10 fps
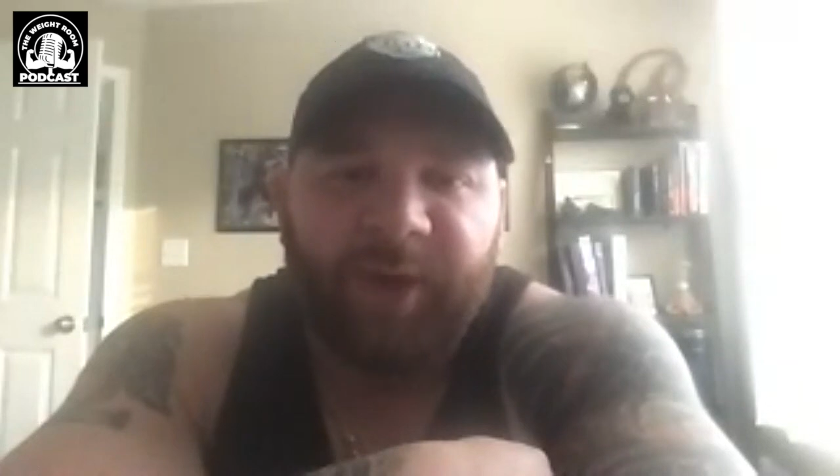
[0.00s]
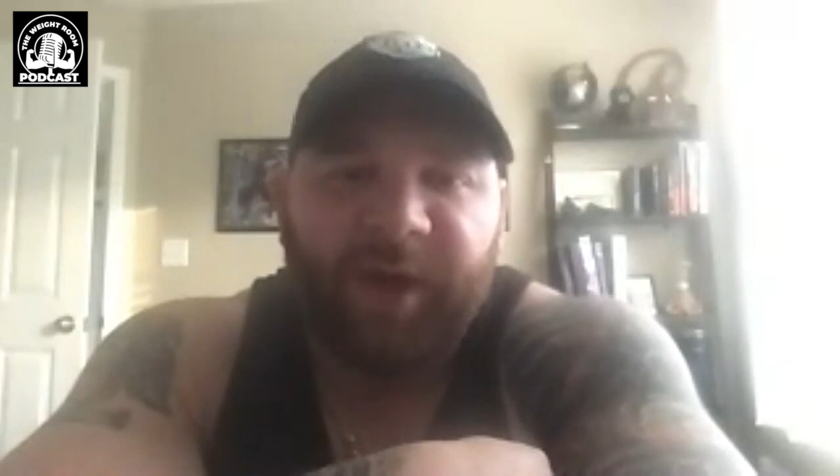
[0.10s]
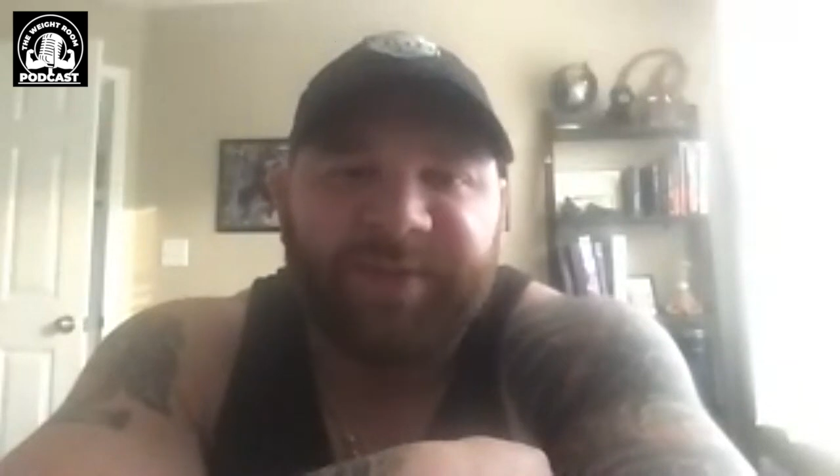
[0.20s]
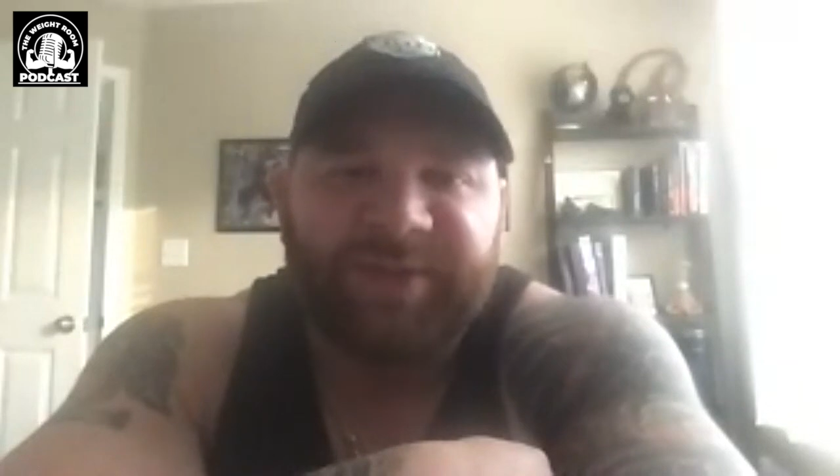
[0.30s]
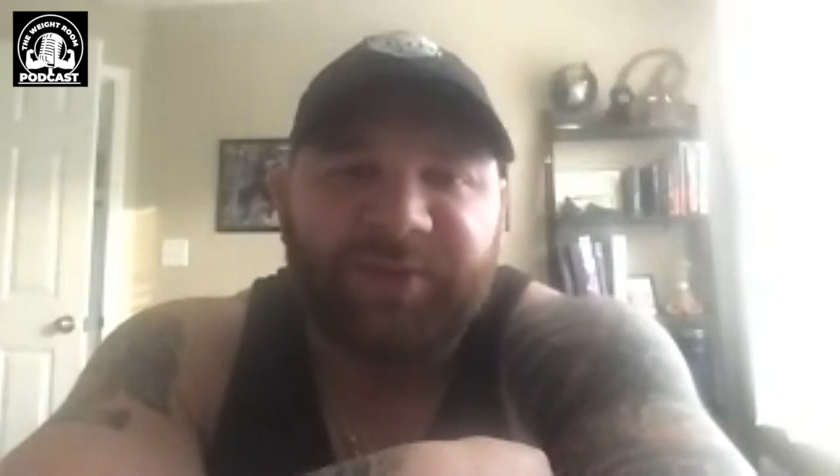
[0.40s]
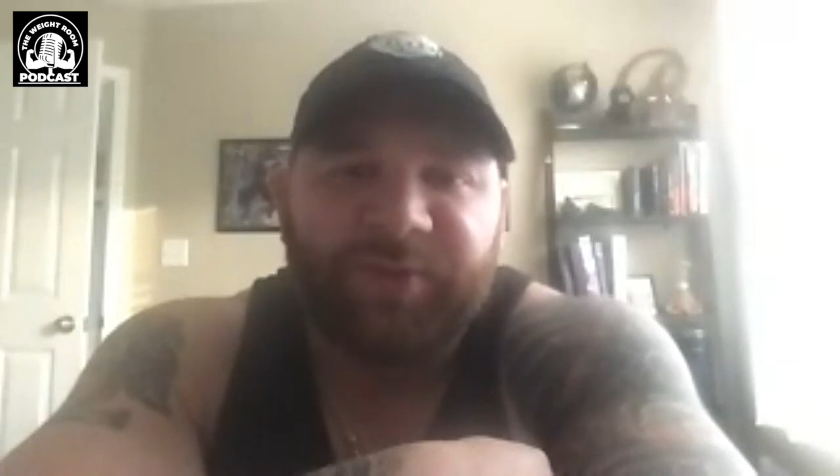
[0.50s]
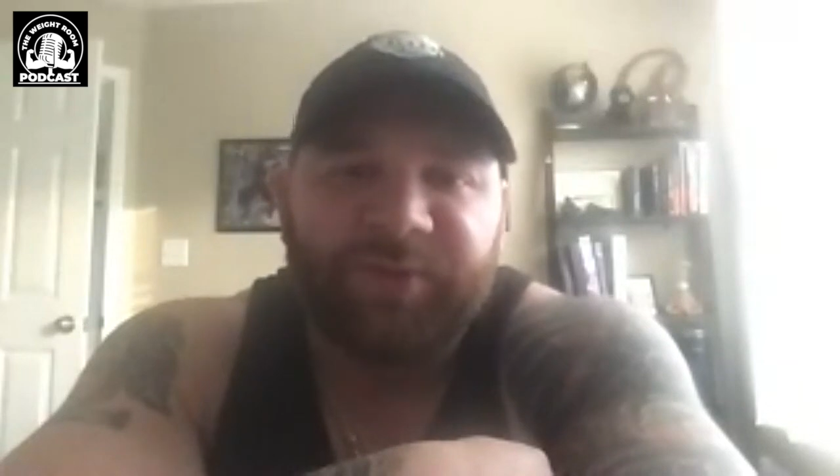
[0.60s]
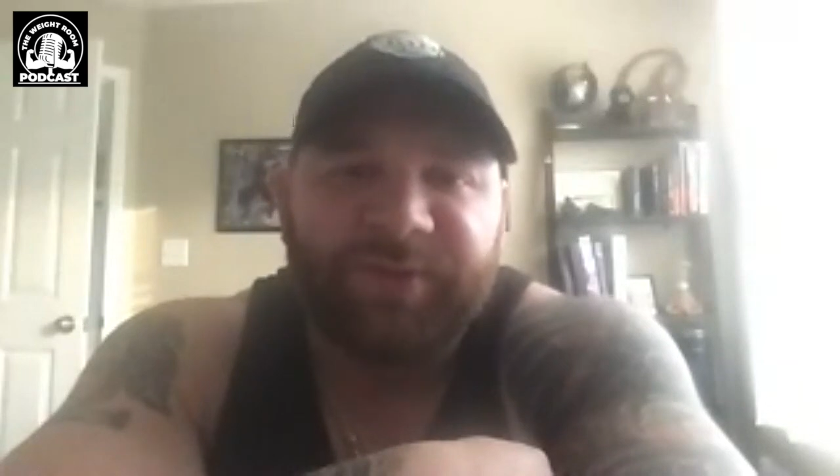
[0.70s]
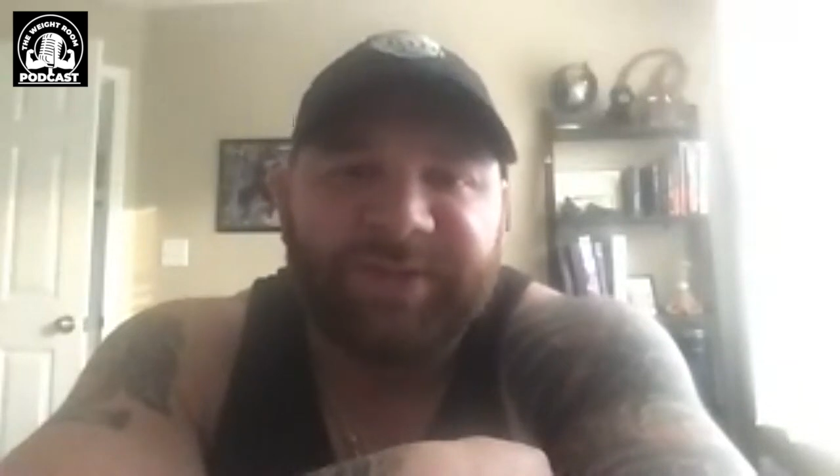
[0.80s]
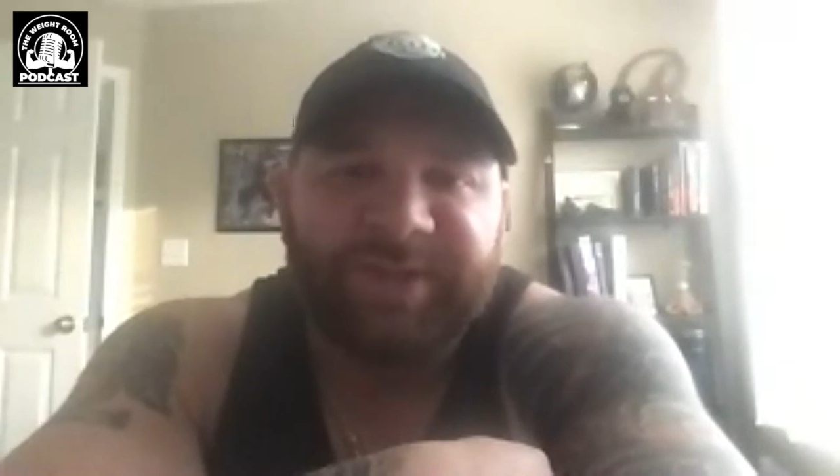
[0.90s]

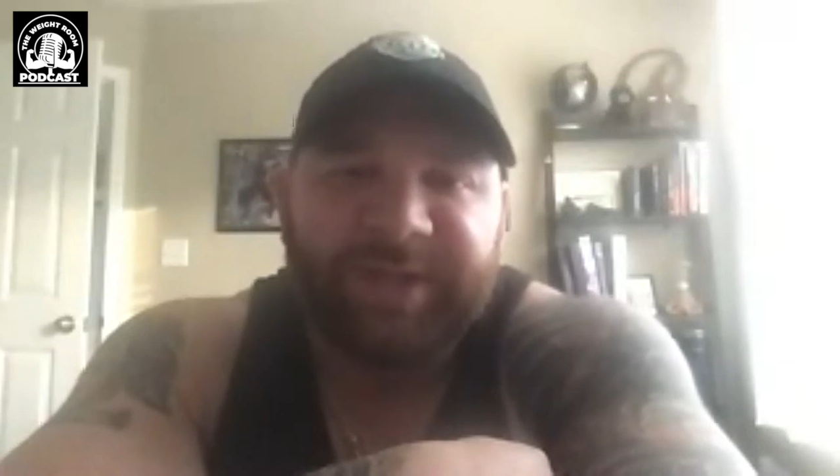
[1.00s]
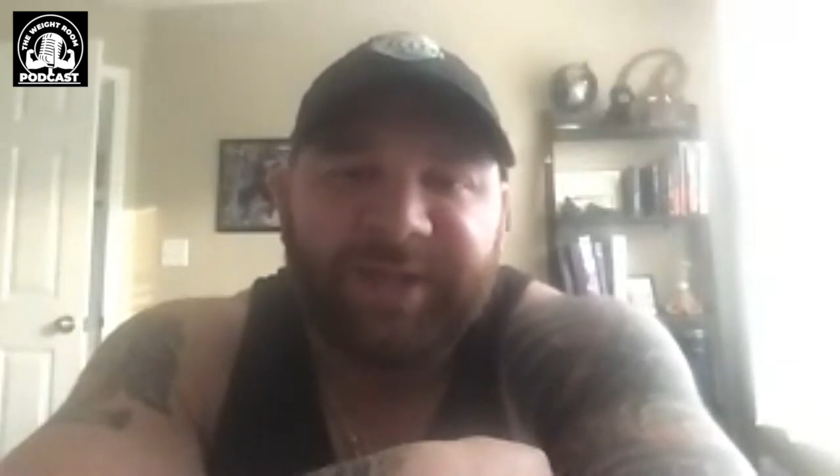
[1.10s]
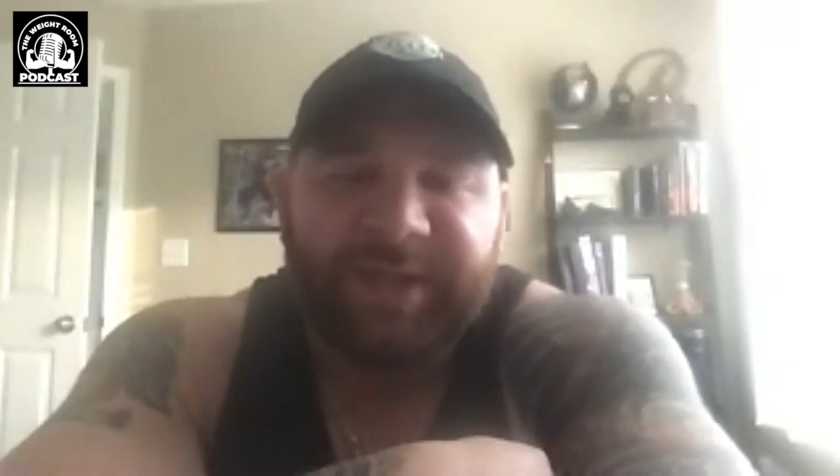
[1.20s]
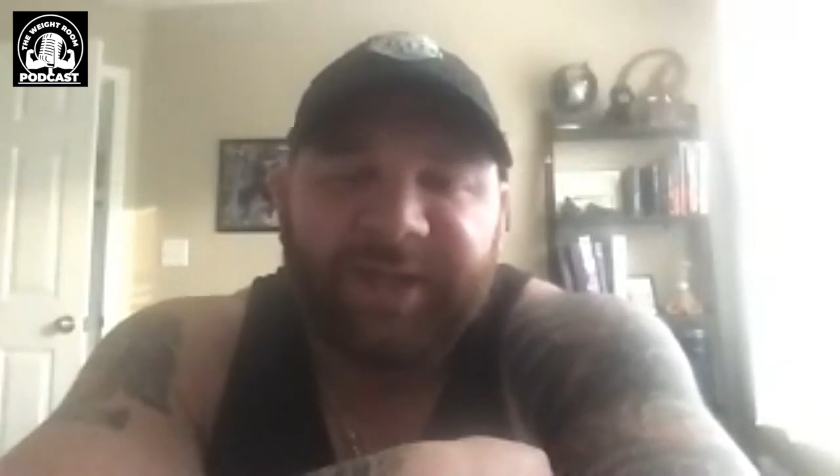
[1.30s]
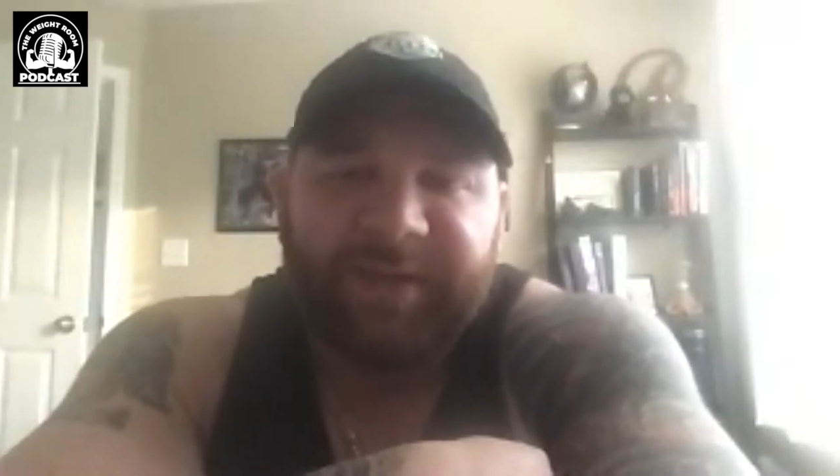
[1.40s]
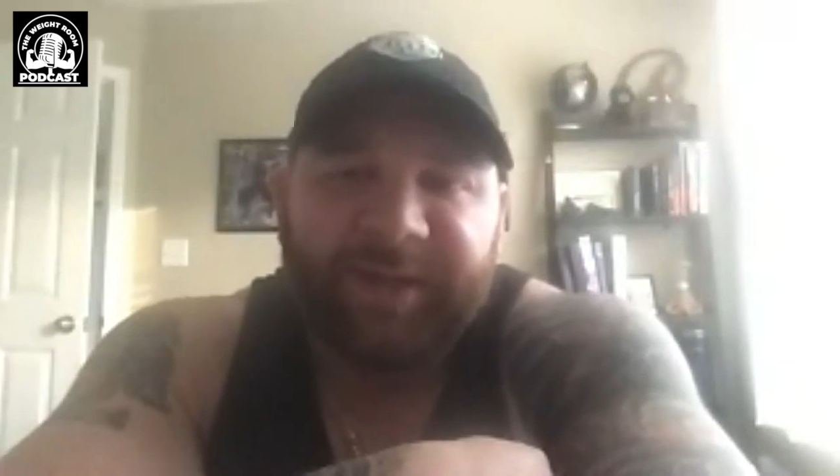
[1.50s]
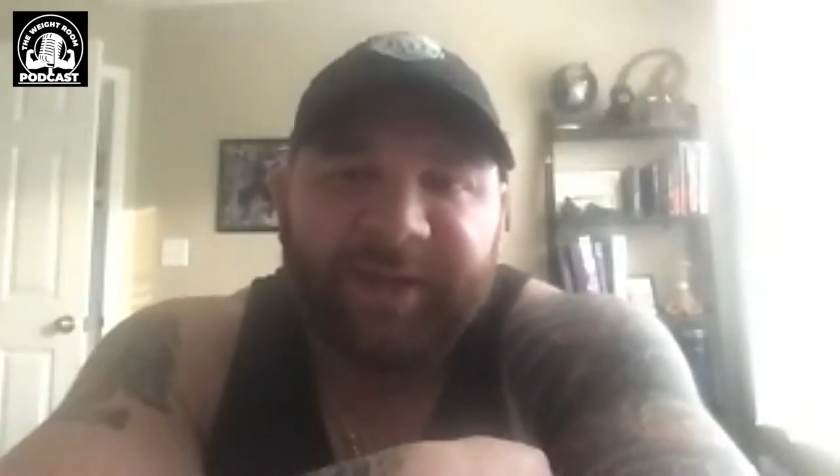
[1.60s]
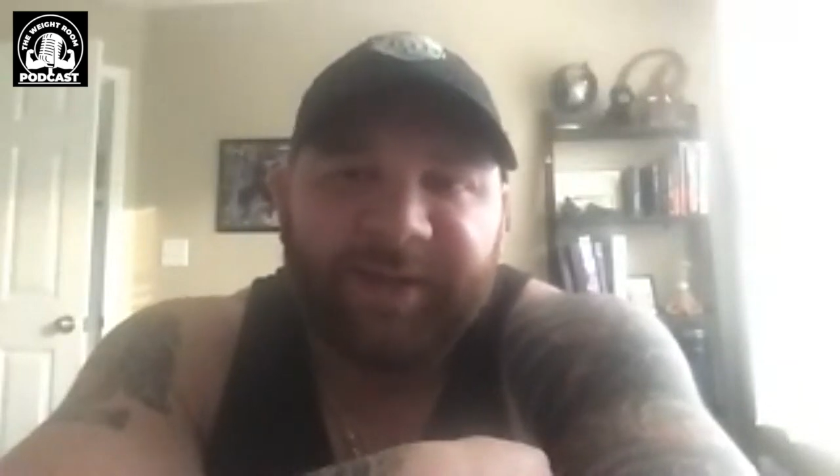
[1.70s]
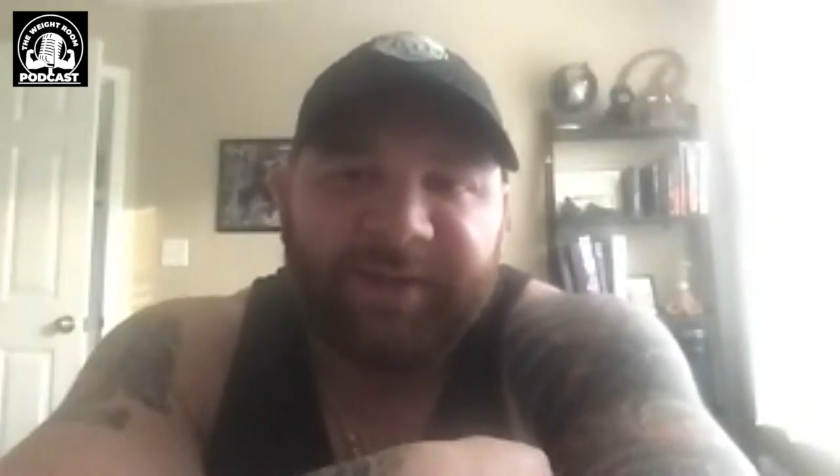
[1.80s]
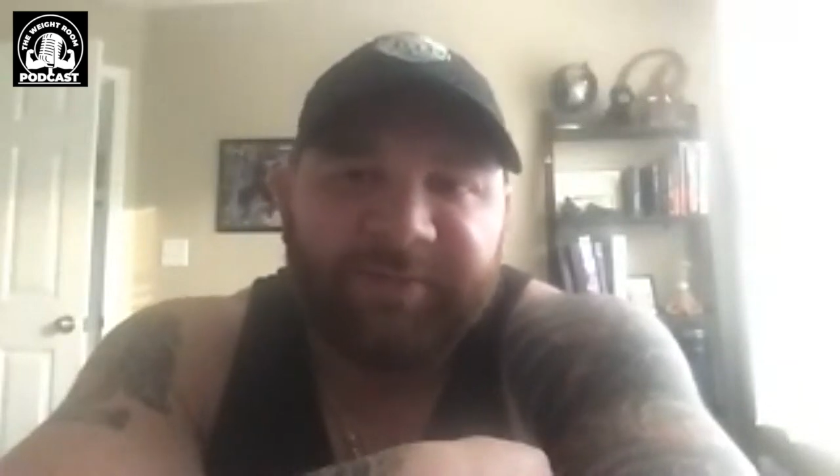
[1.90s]
obstacles,
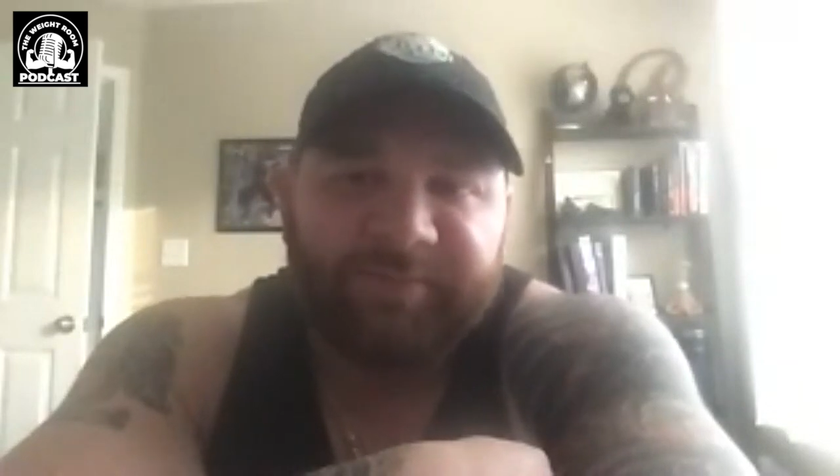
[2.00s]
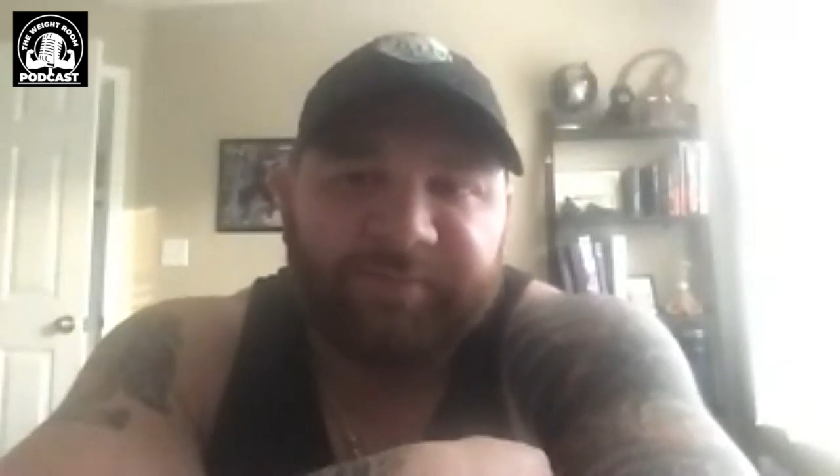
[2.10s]
then